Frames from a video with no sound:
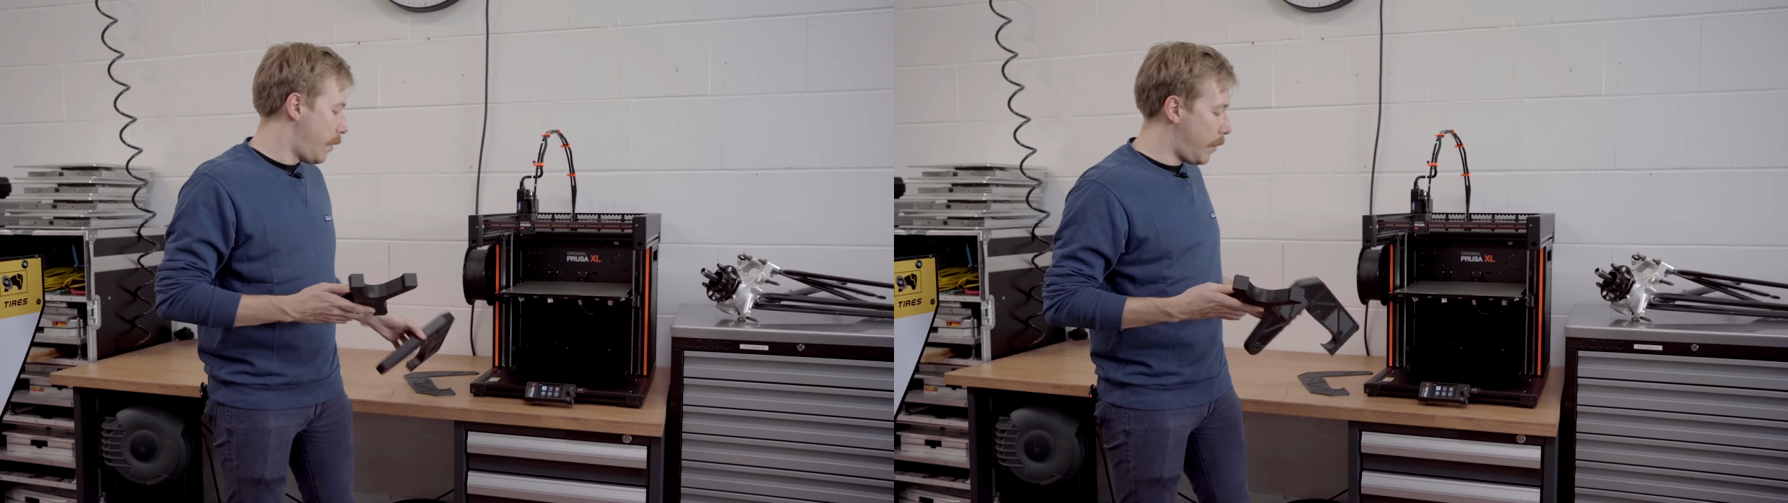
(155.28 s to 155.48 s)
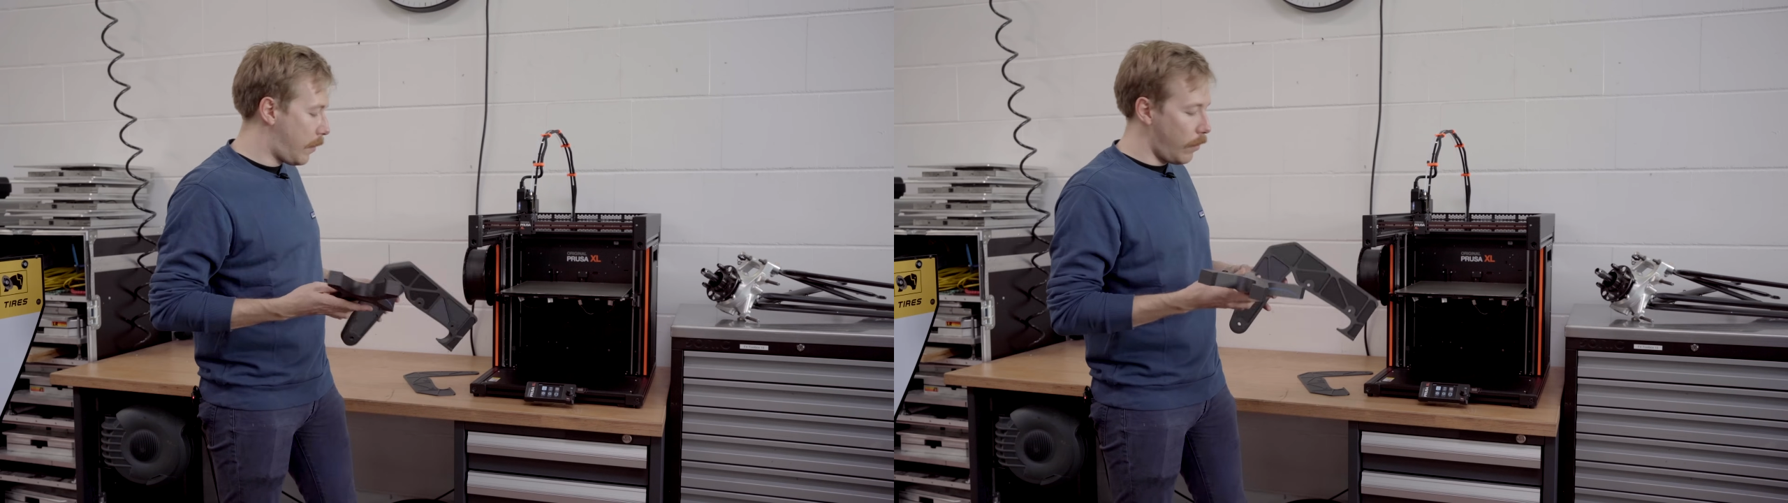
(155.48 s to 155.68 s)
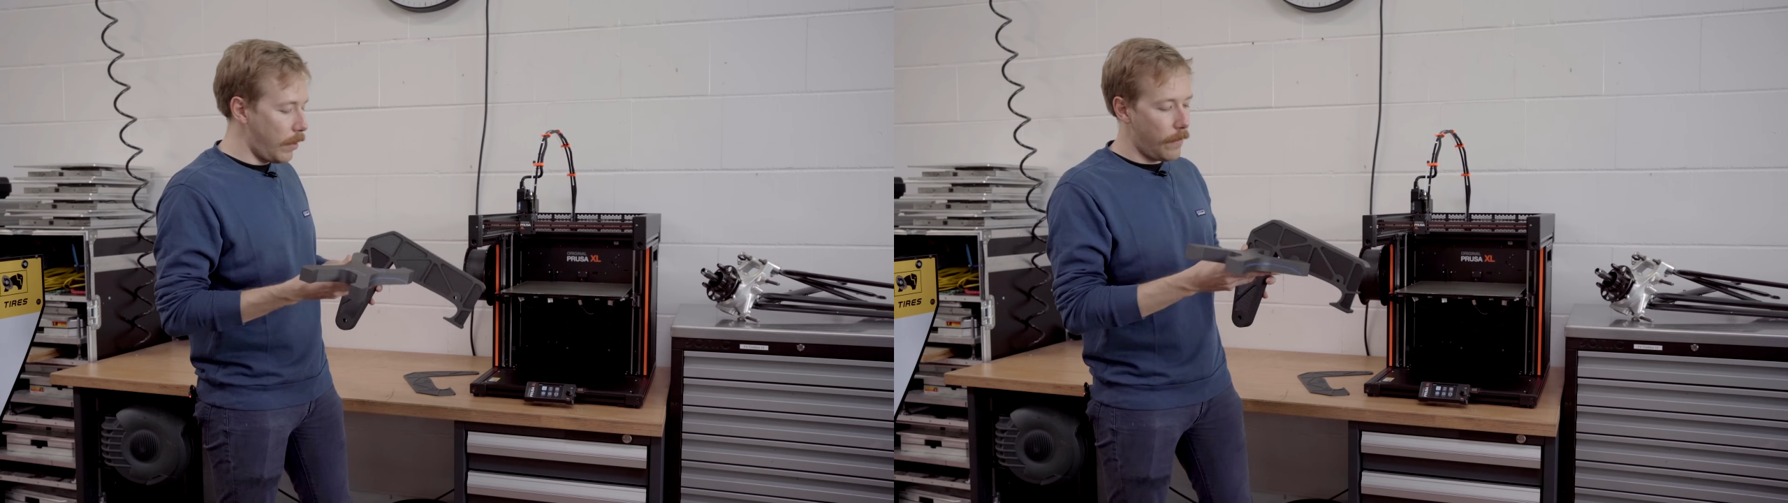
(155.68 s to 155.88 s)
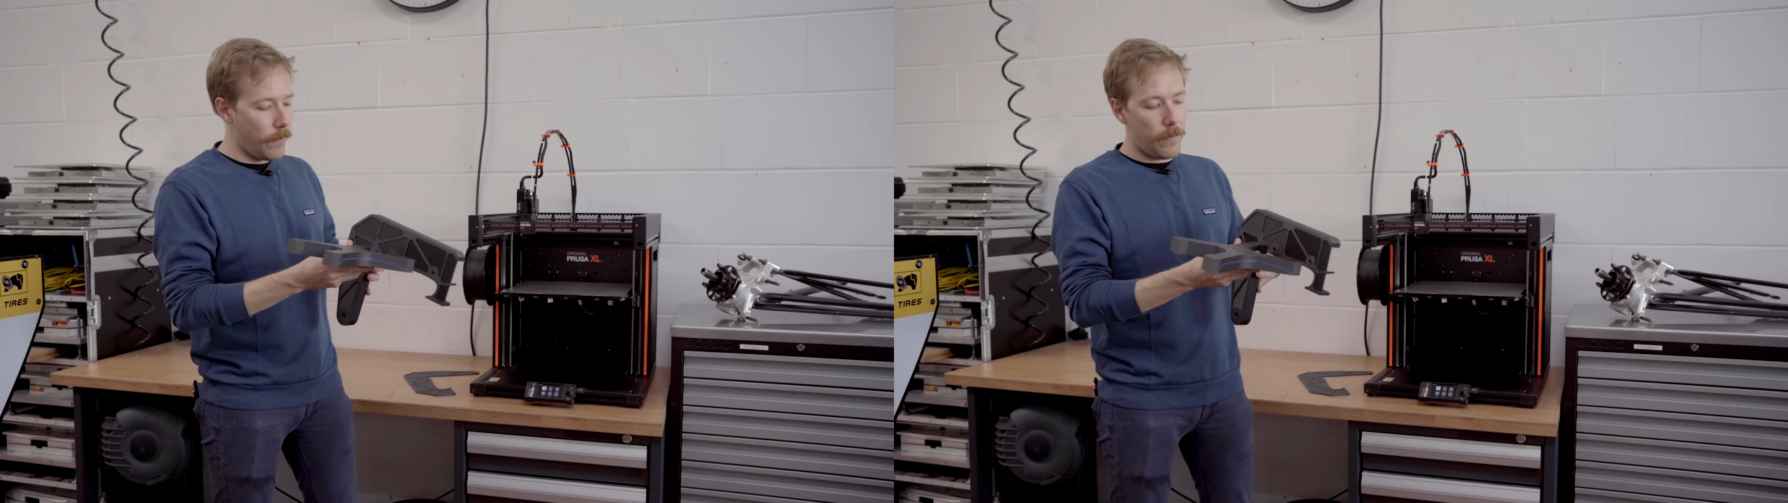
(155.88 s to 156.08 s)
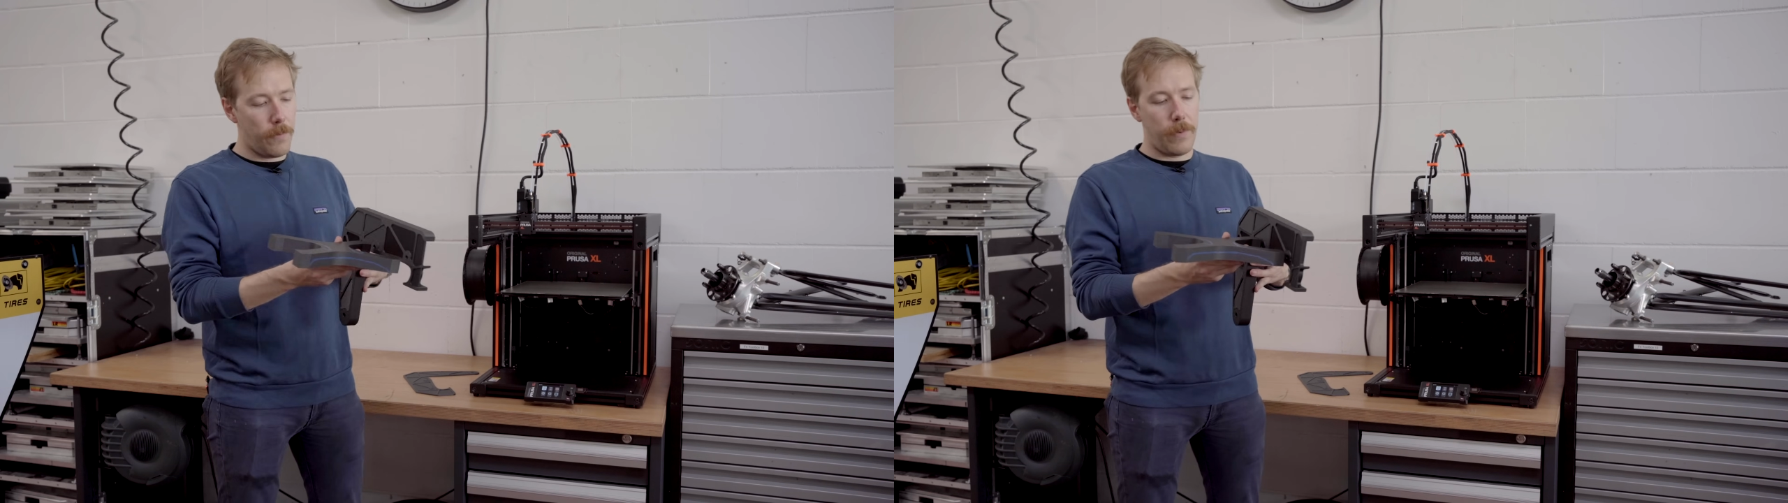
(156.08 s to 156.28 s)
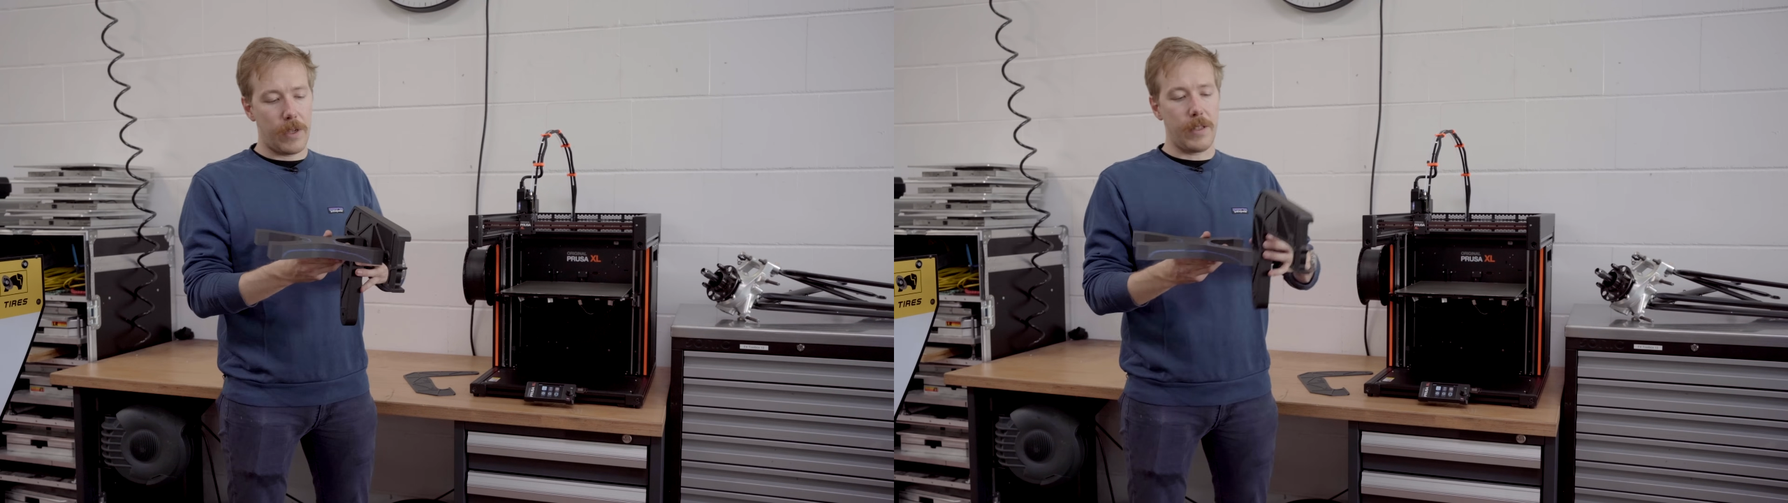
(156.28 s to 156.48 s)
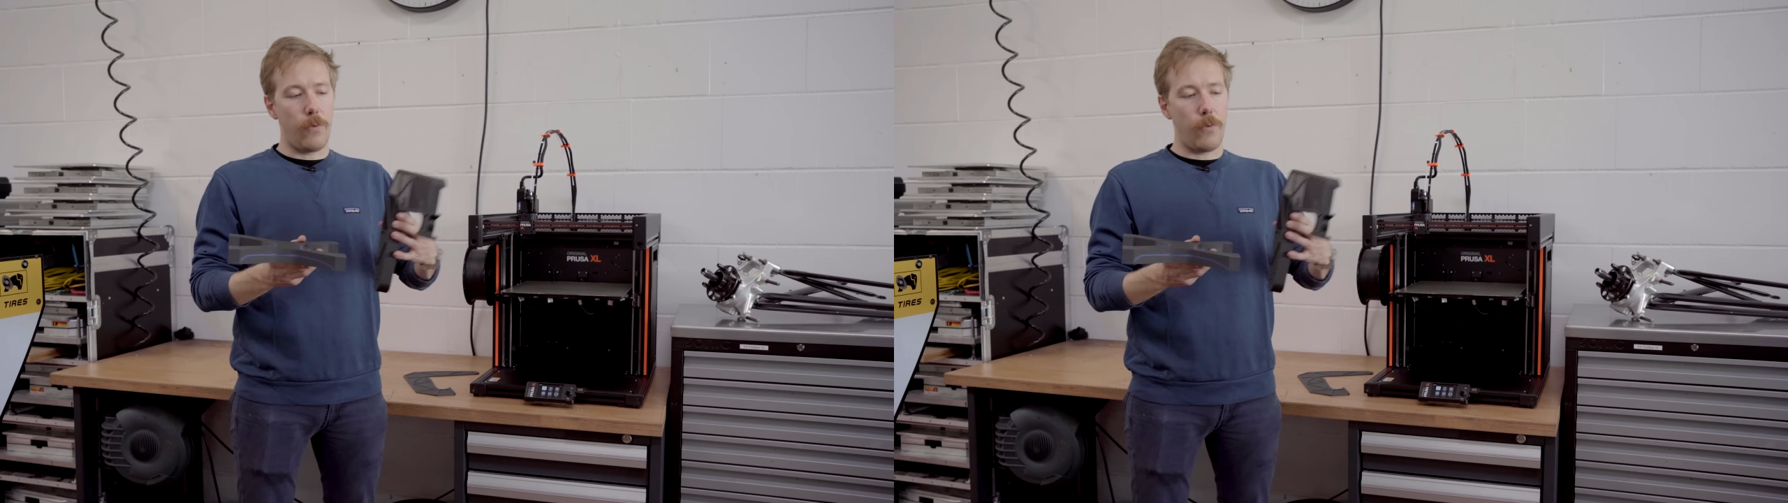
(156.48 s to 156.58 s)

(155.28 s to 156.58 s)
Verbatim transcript: in between because